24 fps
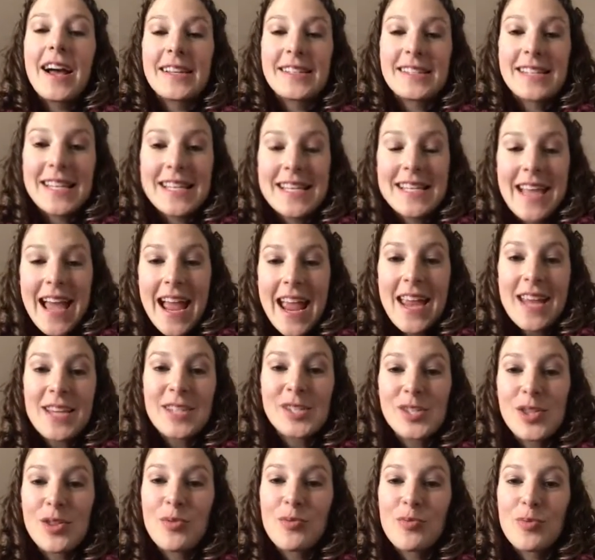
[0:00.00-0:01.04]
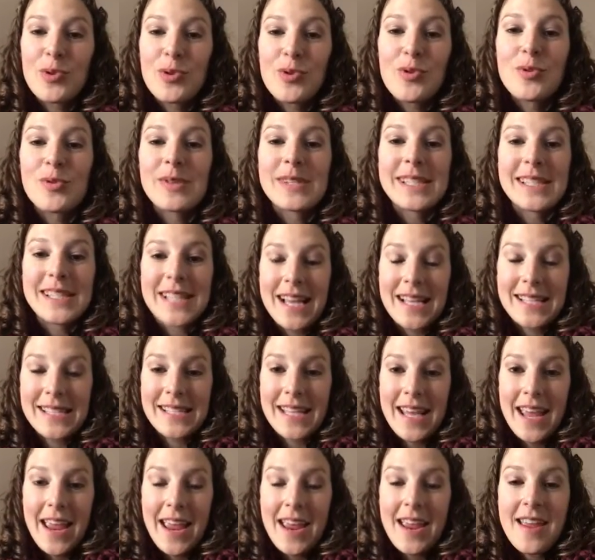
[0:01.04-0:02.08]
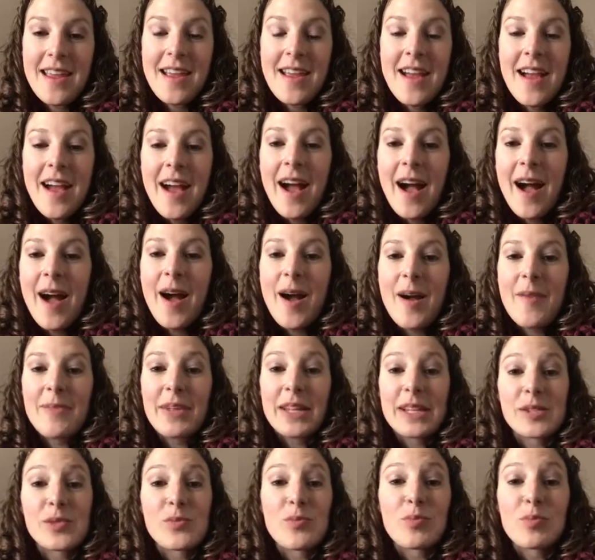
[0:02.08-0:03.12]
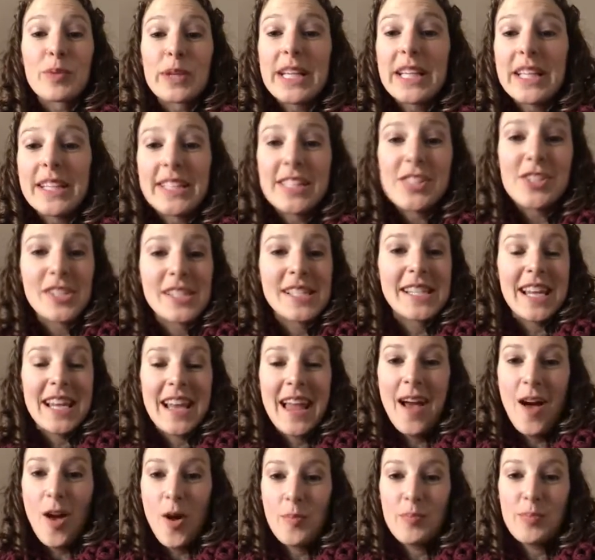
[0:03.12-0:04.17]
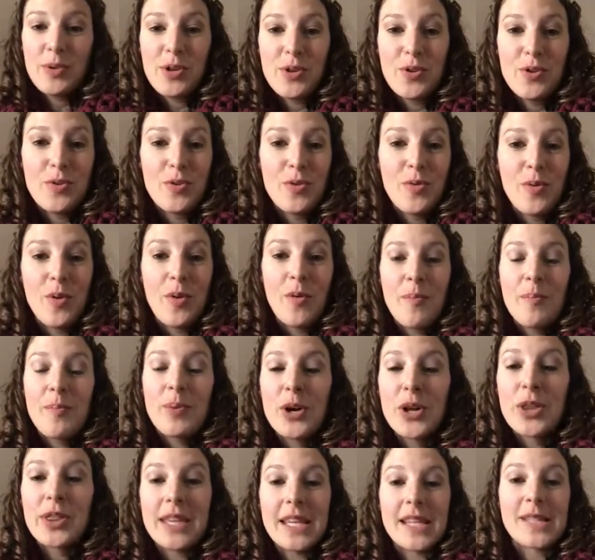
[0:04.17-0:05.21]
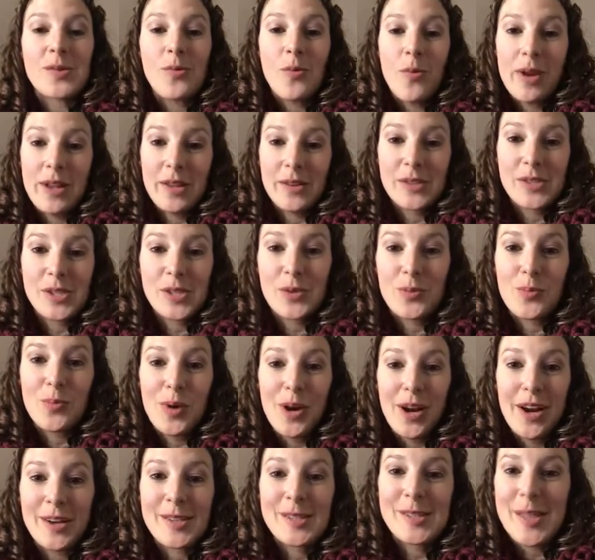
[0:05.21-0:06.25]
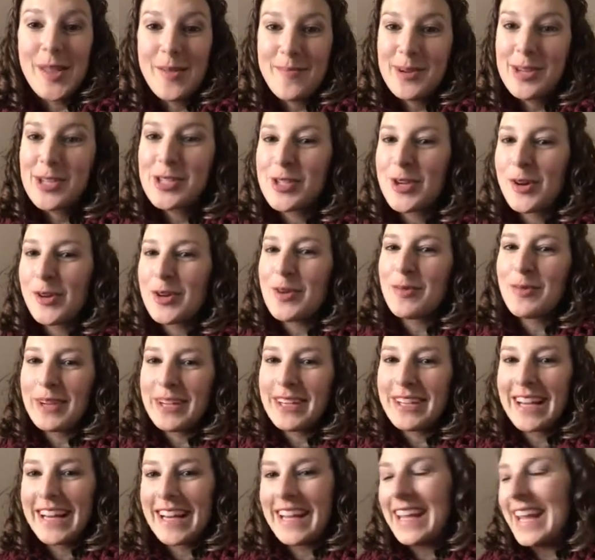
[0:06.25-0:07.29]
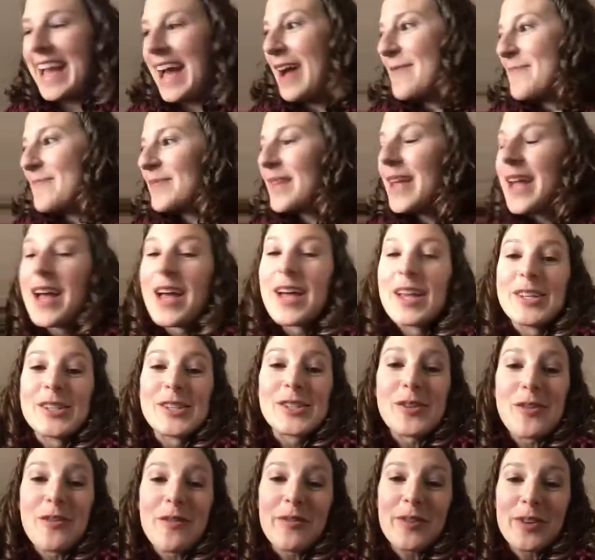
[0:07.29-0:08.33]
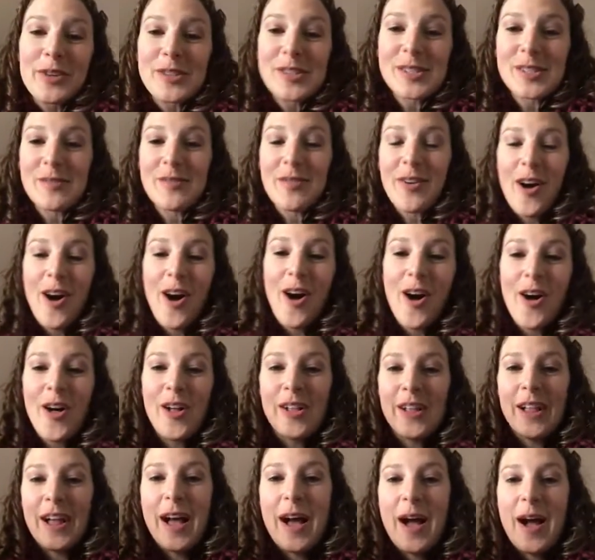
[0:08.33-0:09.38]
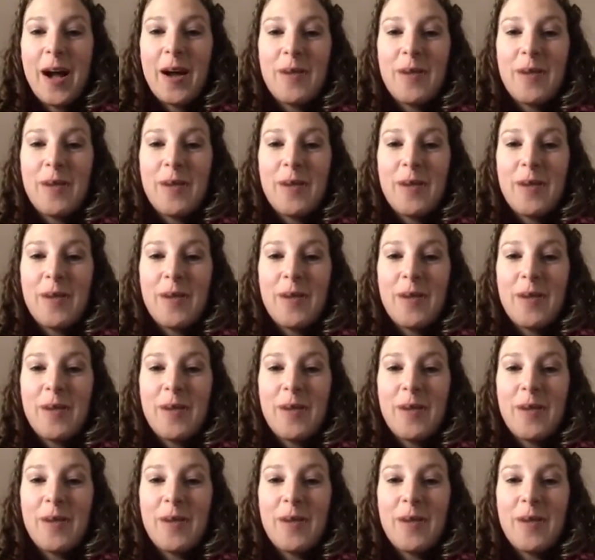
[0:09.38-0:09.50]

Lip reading: tonight through Sunday that is really just going to help you put these oils to work. So let me show you what you're going to get. So, first of all,